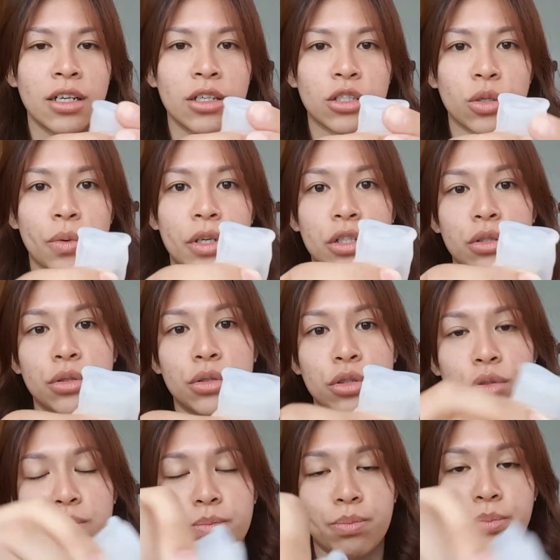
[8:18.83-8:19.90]
So when
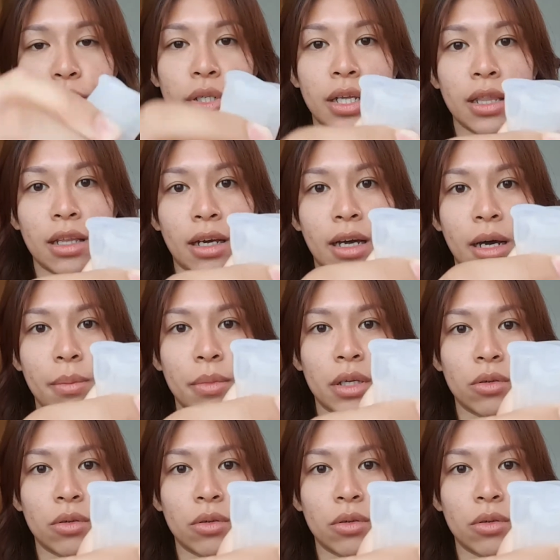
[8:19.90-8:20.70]
you put in the cup,